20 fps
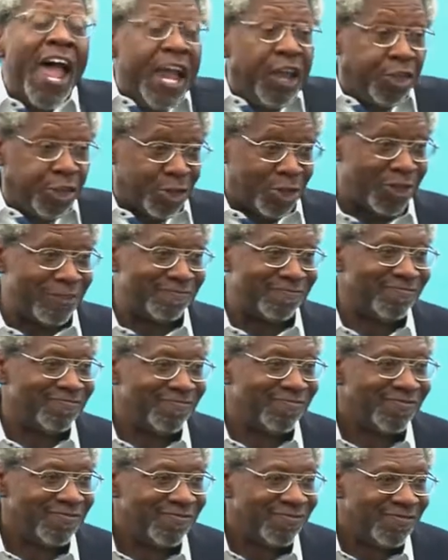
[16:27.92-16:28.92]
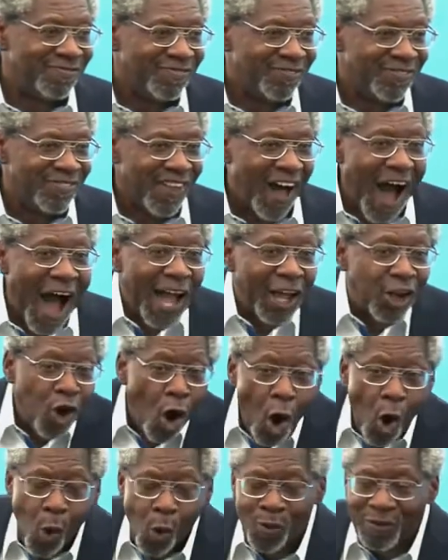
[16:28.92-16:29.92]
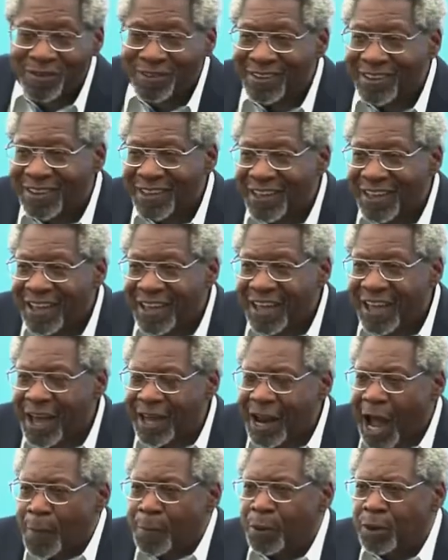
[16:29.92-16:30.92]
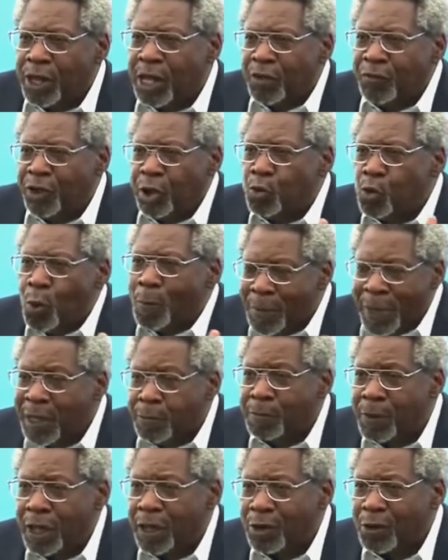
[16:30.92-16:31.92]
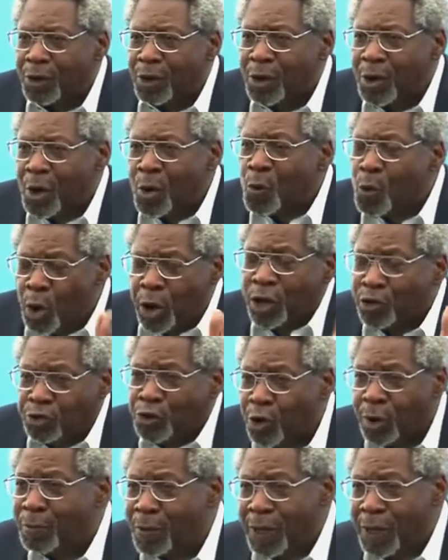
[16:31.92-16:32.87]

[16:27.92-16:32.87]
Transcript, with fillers: faith. I go and I believe he will meet me where he's